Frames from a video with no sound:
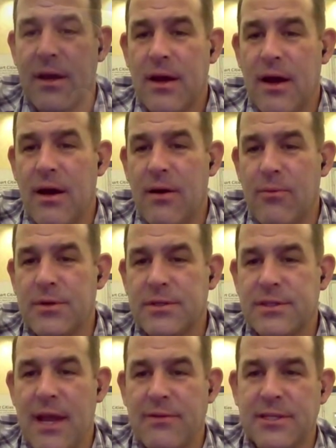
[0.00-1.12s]
uh, was
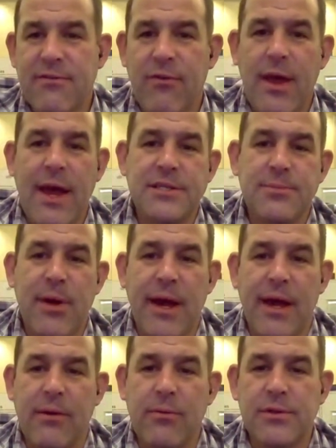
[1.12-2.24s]
SanDisk
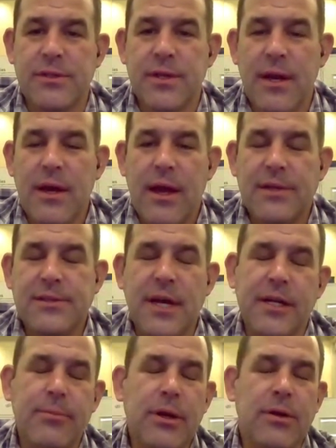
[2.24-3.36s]
Flashback, which it's
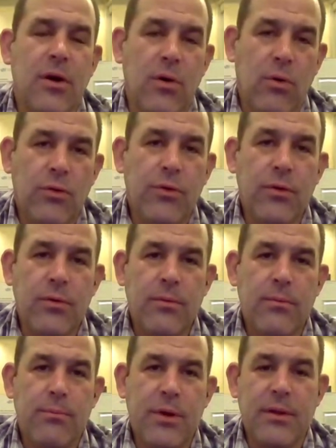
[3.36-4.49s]
not going to be on older,
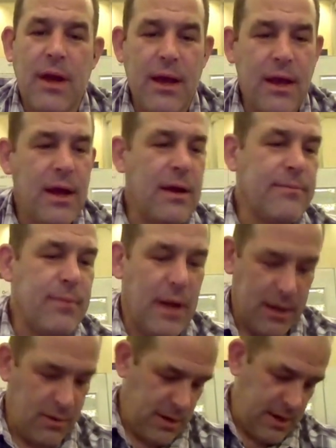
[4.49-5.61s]
but I, I, I
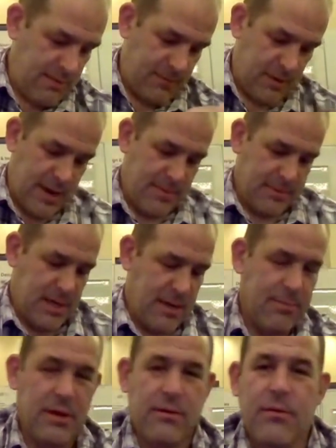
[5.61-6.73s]
don't have the
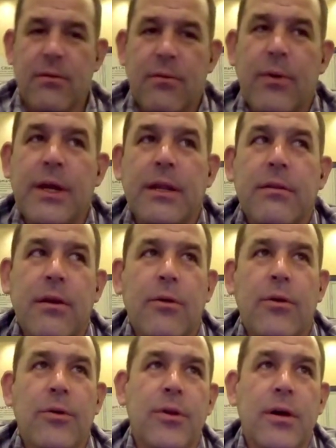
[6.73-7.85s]
laptop in. Wait,
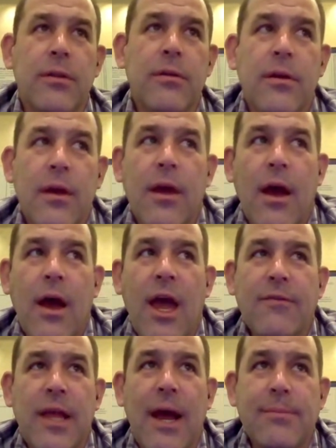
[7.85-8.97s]
hold on. I
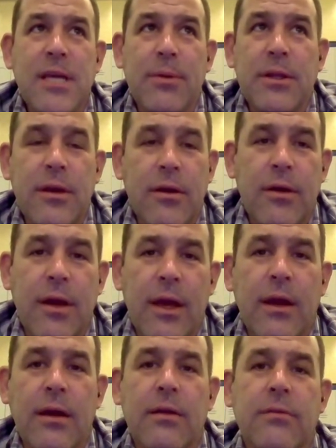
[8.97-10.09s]
have a laptop in here,
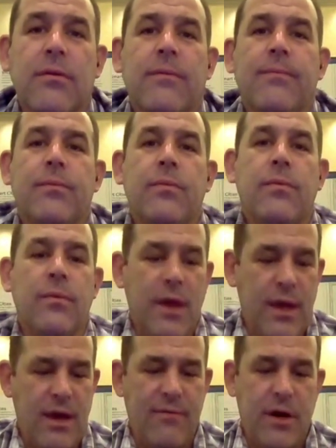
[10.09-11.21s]
and
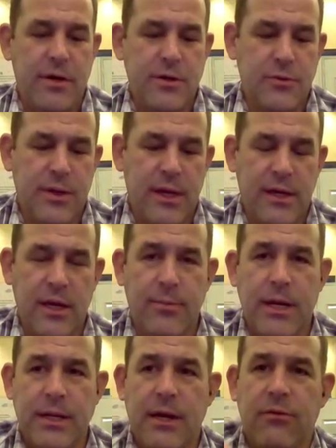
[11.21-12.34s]
they have 128
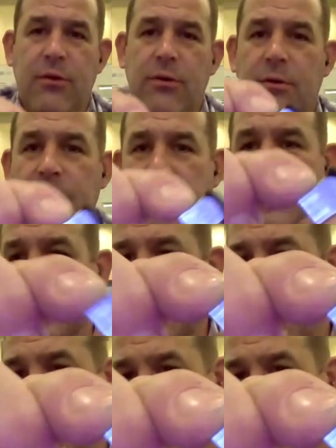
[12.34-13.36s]
gigabyte and 256